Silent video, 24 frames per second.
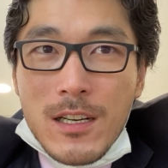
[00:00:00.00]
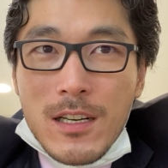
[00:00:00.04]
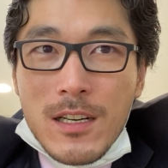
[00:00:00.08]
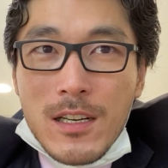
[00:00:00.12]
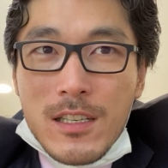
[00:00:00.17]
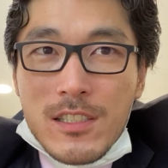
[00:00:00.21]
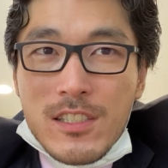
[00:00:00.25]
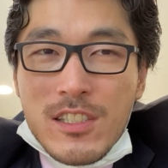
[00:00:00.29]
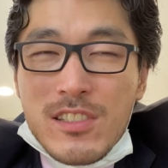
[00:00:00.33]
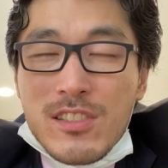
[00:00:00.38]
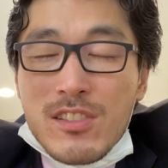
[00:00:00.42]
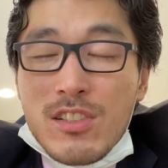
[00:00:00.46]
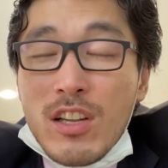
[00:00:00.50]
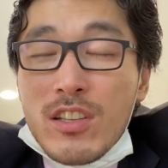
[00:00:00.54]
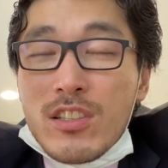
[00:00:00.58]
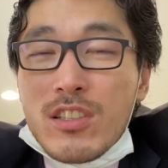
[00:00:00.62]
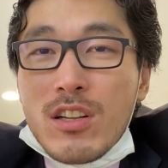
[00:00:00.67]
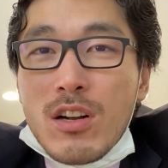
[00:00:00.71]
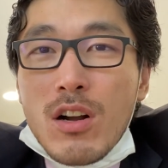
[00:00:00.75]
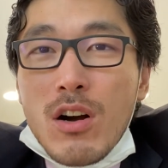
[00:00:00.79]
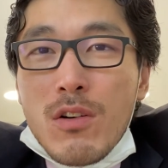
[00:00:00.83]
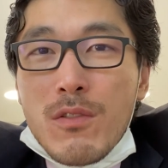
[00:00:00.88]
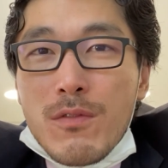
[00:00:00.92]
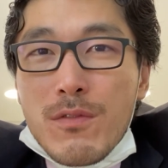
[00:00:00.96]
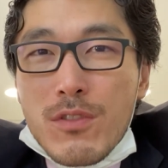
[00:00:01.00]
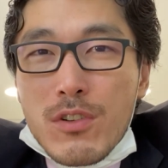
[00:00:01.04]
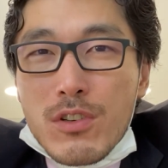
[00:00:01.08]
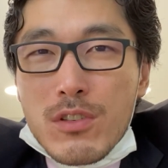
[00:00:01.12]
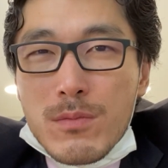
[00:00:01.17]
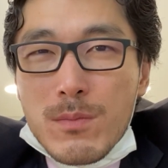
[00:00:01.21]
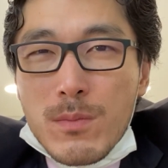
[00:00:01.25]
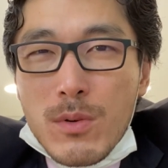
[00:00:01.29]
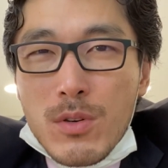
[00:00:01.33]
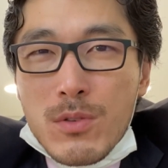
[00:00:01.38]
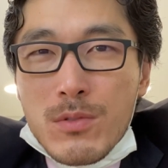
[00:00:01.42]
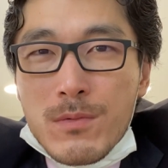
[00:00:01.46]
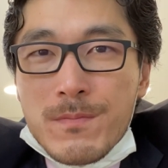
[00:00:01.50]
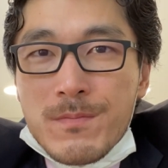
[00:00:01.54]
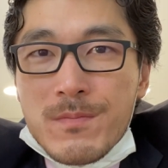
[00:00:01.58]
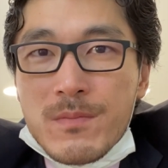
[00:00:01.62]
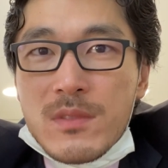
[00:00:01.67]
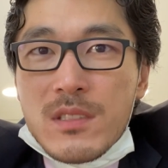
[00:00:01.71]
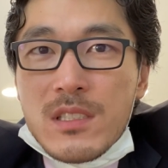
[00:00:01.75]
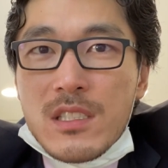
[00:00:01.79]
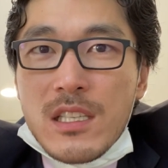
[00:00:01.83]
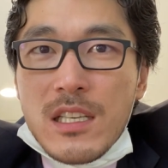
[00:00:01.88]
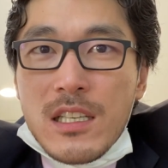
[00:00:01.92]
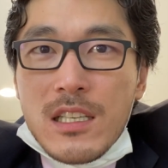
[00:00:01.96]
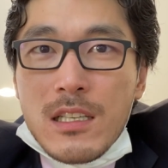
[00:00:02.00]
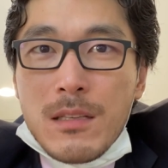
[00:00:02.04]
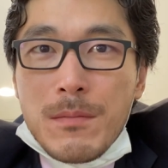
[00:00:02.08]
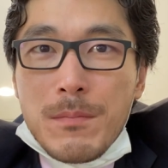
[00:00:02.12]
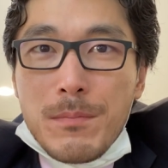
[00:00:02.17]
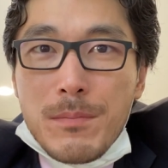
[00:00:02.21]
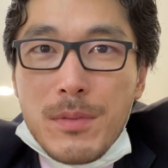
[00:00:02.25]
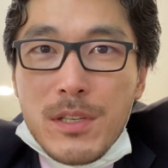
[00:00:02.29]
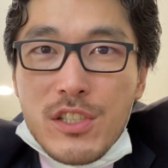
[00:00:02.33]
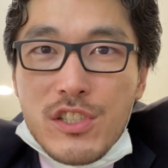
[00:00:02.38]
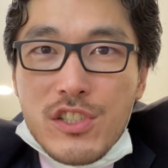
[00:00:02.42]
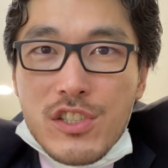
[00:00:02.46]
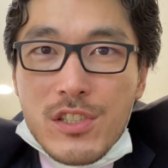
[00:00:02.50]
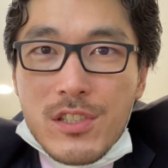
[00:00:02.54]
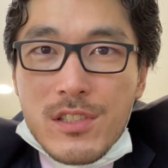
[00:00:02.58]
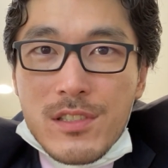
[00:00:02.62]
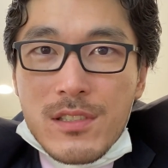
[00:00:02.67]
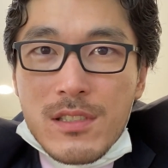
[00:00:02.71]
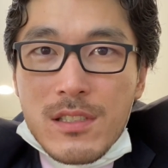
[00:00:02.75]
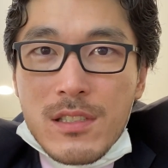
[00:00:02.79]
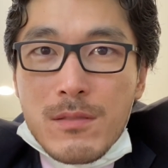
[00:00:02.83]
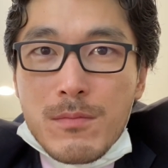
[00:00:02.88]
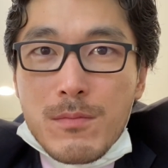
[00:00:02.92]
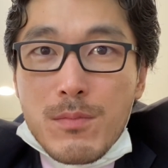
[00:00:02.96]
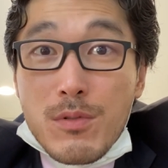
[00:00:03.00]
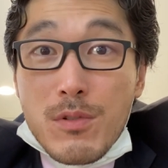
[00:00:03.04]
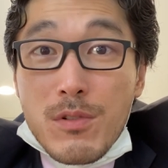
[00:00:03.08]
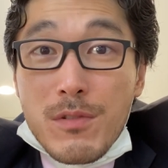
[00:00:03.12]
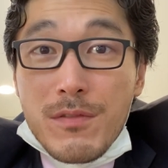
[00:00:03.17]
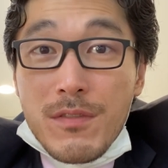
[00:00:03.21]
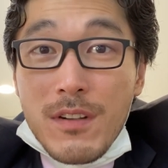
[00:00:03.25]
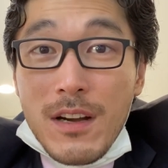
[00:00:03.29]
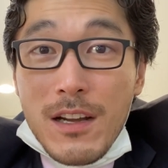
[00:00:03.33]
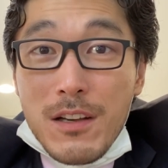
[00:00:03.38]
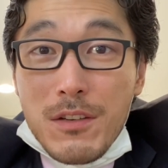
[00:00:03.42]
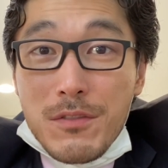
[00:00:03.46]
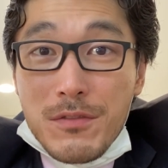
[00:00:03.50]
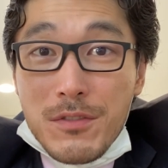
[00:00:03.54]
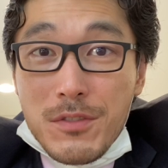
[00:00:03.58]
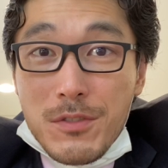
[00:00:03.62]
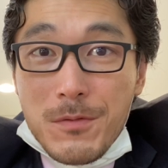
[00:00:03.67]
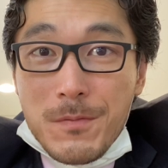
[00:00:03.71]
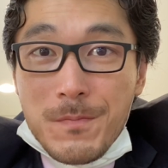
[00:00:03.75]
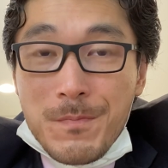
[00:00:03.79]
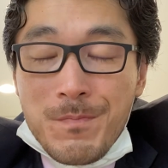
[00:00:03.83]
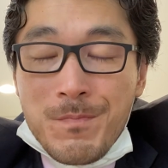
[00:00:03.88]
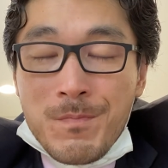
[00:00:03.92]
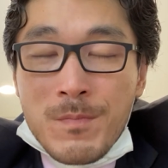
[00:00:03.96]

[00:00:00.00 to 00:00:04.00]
she's not comfortable taking pictures in profile view.